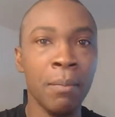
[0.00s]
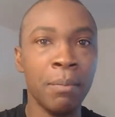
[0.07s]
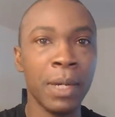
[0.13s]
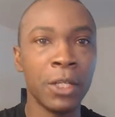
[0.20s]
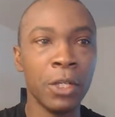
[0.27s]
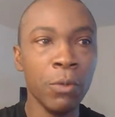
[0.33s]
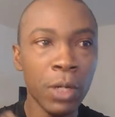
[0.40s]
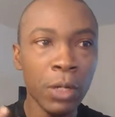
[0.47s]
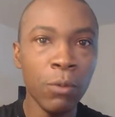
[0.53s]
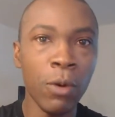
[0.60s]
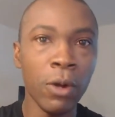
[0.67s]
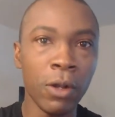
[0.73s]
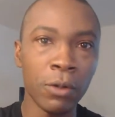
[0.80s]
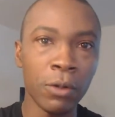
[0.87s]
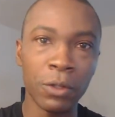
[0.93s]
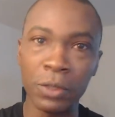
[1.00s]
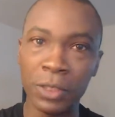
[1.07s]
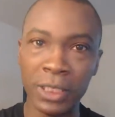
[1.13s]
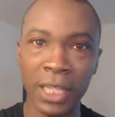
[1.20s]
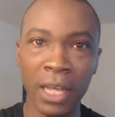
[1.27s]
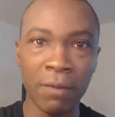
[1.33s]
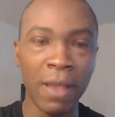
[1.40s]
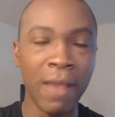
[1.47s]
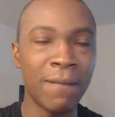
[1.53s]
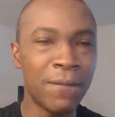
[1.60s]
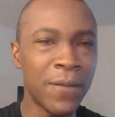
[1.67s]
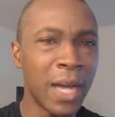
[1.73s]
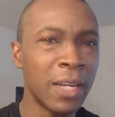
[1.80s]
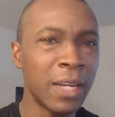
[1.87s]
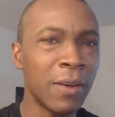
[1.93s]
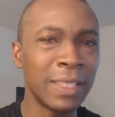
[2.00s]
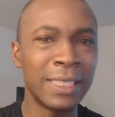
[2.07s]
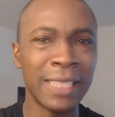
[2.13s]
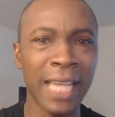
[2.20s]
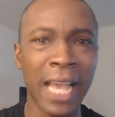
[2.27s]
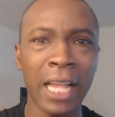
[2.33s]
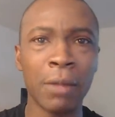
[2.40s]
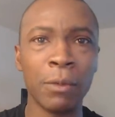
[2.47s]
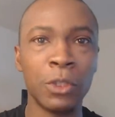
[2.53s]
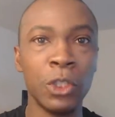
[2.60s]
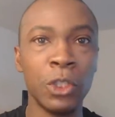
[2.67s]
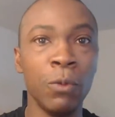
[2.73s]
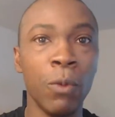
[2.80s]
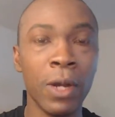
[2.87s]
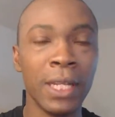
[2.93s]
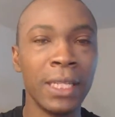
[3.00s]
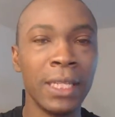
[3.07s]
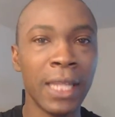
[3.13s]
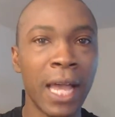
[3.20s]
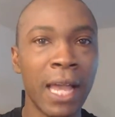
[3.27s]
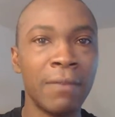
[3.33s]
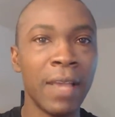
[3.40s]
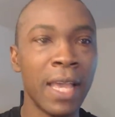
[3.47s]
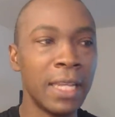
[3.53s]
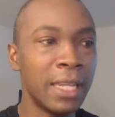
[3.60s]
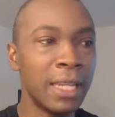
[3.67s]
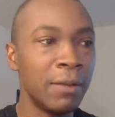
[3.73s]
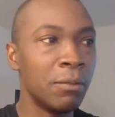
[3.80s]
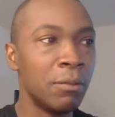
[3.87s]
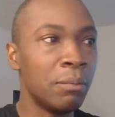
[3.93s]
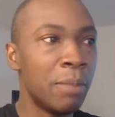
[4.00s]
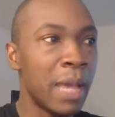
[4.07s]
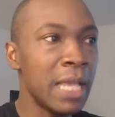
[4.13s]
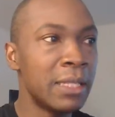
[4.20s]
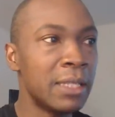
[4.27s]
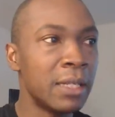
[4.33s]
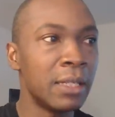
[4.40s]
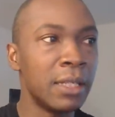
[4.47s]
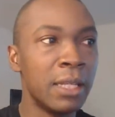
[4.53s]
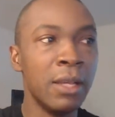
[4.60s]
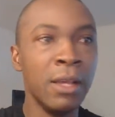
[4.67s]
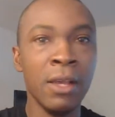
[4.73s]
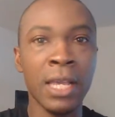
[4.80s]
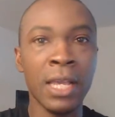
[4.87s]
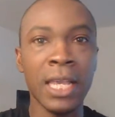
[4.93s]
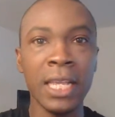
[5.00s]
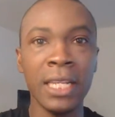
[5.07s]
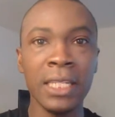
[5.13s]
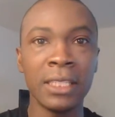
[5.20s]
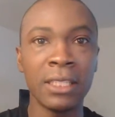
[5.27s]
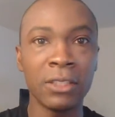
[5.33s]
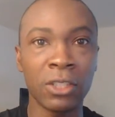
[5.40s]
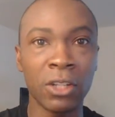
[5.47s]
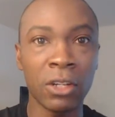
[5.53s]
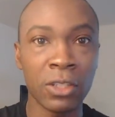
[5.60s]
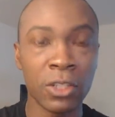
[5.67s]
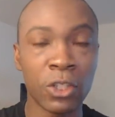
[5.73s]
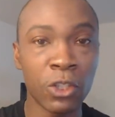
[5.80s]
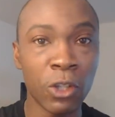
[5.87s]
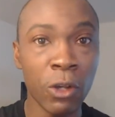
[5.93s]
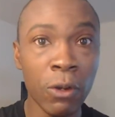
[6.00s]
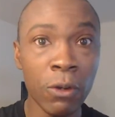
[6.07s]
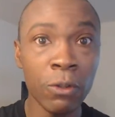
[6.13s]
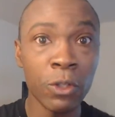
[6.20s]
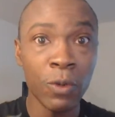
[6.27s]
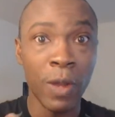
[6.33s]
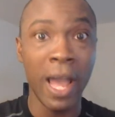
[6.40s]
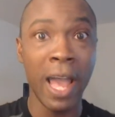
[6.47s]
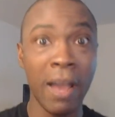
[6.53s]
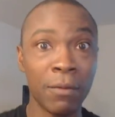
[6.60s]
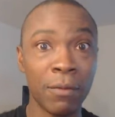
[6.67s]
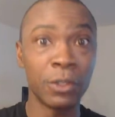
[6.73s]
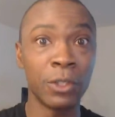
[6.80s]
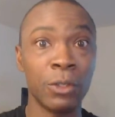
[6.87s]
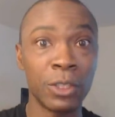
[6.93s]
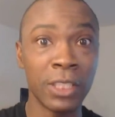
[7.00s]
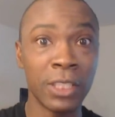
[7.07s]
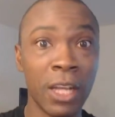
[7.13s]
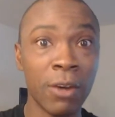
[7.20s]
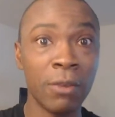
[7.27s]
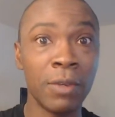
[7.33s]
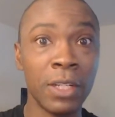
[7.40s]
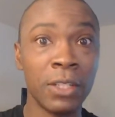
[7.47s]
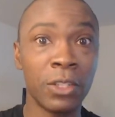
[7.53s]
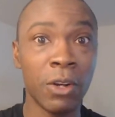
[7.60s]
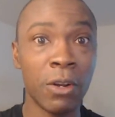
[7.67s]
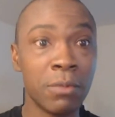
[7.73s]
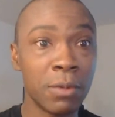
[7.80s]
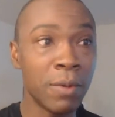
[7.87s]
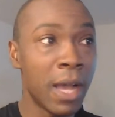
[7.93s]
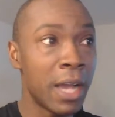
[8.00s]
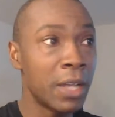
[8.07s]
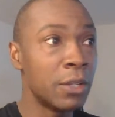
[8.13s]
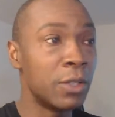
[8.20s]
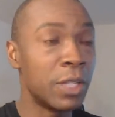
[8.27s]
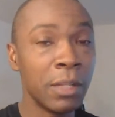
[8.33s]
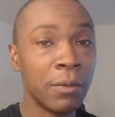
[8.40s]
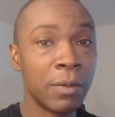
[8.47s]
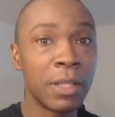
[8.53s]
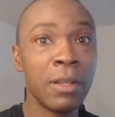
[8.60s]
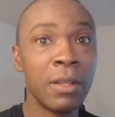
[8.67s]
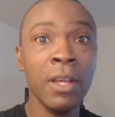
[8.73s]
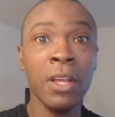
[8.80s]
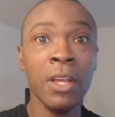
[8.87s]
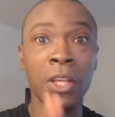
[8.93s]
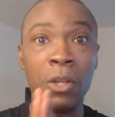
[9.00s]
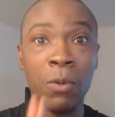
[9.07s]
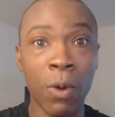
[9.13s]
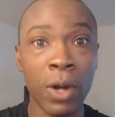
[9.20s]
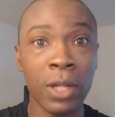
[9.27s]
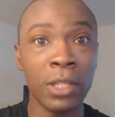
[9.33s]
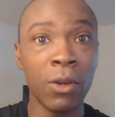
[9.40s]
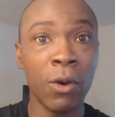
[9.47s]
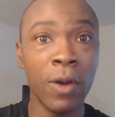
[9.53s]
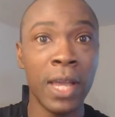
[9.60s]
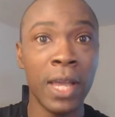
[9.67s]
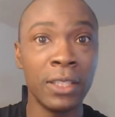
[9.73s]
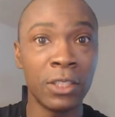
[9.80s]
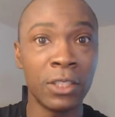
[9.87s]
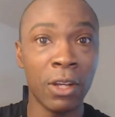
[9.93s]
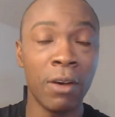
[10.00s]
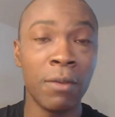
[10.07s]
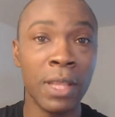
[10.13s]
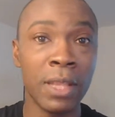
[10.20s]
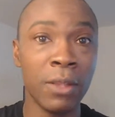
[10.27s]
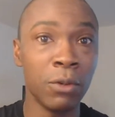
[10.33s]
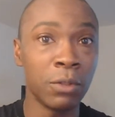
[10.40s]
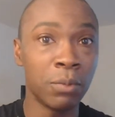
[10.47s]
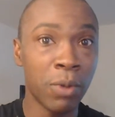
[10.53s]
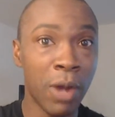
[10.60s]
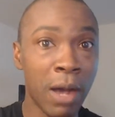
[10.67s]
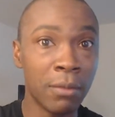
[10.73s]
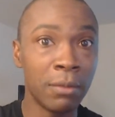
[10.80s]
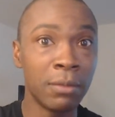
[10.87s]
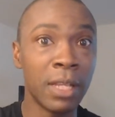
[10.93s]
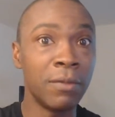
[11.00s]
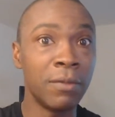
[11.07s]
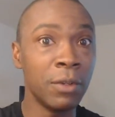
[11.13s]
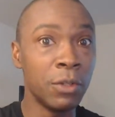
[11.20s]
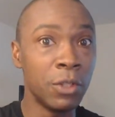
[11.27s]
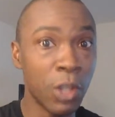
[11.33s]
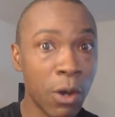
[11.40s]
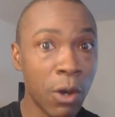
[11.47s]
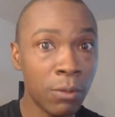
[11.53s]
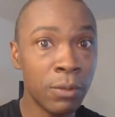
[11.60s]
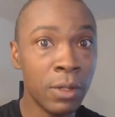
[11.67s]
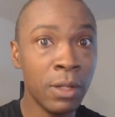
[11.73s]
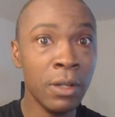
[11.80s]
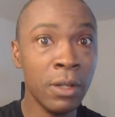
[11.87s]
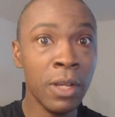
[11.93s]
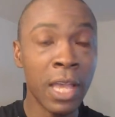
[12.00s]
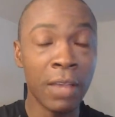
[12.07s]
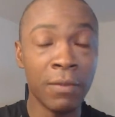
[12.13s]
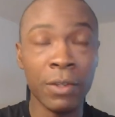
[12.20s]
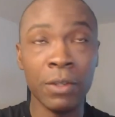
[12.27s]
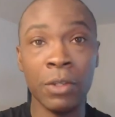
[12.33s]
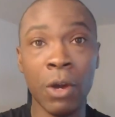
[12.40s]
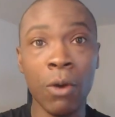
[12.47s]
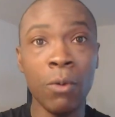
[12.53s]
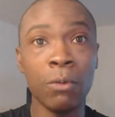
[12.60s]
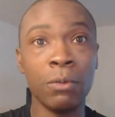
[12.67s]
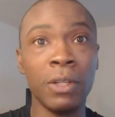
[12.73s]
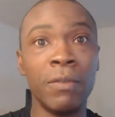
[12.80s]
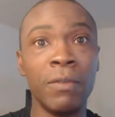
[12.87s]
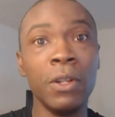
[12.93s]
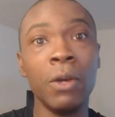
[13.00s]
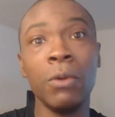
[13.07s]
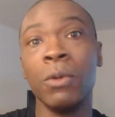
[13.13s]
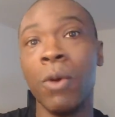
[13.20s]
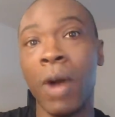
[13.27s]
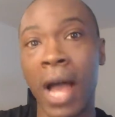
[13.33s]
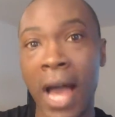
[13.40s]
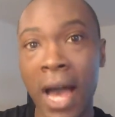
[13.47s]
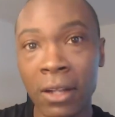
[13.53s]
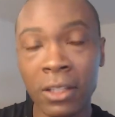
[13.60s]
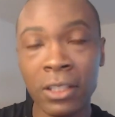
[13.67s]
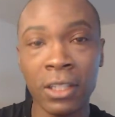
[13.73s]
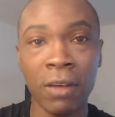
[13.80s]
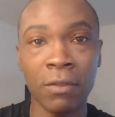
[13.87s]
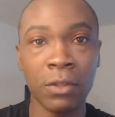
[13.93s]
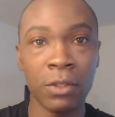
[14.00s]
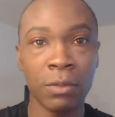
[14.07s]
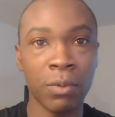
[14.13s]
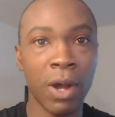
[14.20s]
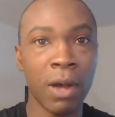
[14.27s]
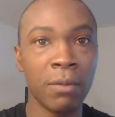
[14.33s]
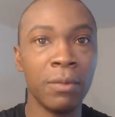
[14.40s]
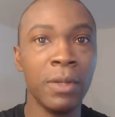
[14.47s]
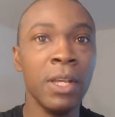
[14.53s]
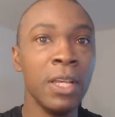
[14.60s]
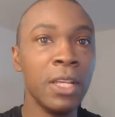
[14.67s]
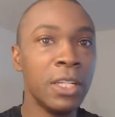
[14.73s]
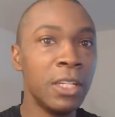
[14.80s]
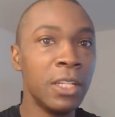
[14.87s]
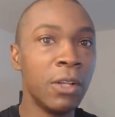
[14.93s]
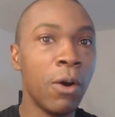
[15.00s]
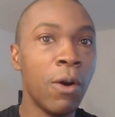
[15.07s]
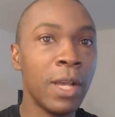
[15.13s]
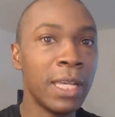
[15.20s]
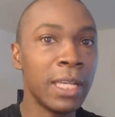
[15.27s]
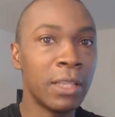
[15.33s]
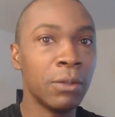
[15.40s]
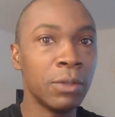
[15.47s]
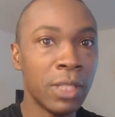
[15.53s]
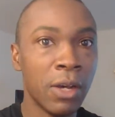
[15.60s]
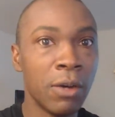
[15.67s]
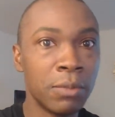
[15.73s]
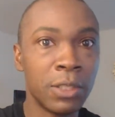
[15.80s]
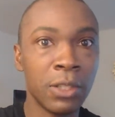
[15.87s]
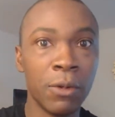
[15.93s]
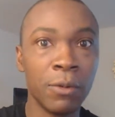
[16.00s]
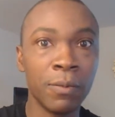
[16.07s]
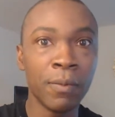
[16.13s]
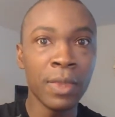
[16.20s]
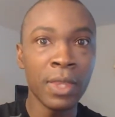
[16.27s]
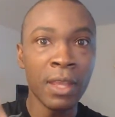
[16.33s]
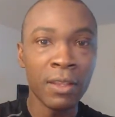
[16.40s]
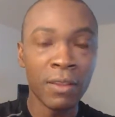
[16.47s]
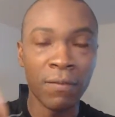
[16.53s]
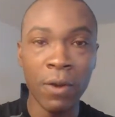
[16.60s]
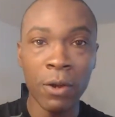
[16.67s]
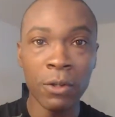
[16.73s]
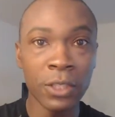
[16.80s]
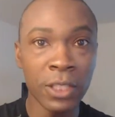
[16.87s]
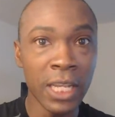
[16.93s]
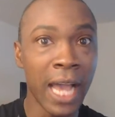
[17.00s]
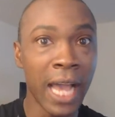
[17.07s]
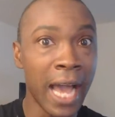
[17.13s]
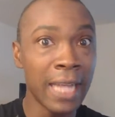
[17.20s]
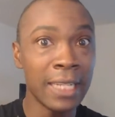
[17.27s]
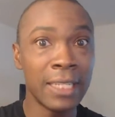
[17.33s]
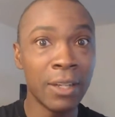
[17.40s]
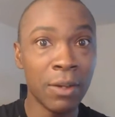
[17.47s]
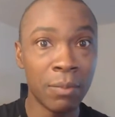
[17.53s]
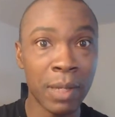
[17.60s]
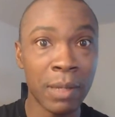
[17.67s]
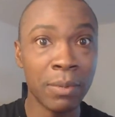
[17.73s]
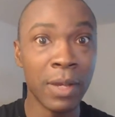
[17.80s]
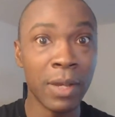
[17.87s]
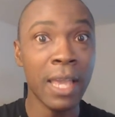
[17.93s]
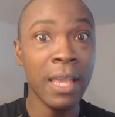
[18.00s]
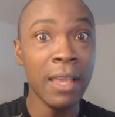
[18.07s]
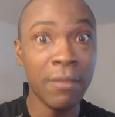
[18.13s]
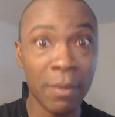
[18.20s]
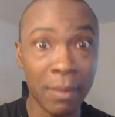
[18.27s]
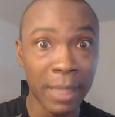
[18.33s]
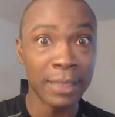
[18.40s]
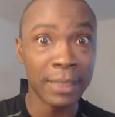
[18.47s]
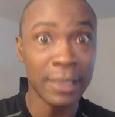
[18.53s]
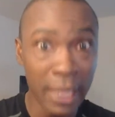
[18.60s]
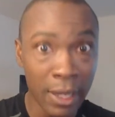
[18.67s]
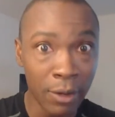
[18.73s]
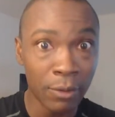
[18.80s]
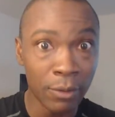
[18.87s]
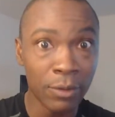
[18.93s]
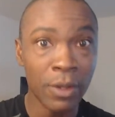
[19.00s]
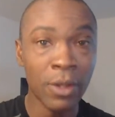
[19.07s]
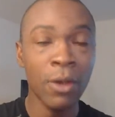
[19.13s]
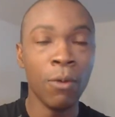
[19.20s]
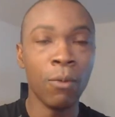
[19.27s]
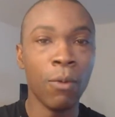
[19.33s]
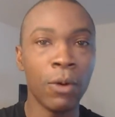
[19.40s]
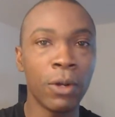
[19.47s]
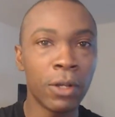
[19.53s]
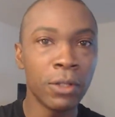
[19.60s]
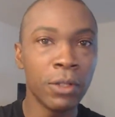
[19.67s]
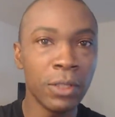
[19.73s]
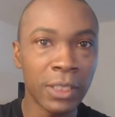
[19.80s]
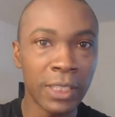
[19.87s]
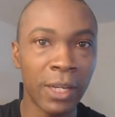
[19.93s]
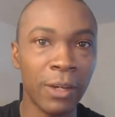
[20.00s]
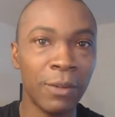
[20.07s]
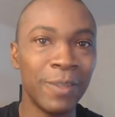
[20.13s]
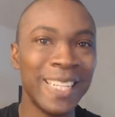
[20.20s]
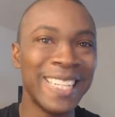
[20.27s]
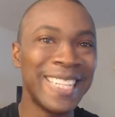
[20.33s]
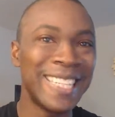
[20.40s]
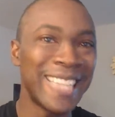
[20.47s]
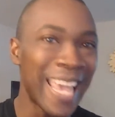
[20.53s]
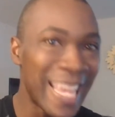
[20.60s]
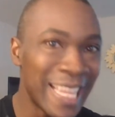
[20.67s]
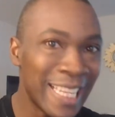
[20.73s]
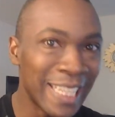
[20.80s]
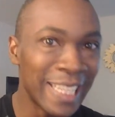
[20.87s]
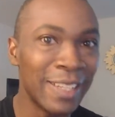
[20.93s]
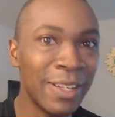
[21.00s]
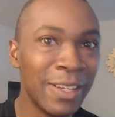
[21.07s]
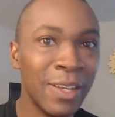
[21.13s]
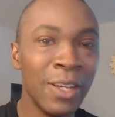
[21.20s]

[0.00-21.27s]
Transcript: But you want to work on yourself and find out exactly what you want in life, and then basically any concerns you have with yourself in terms of how you're dealing with it, you want to go ahead and solve those problems. If you don't know how to solve those problems, you need to go ahead and get those help. So the first thing I tell people, and even myself, work on yourself daily.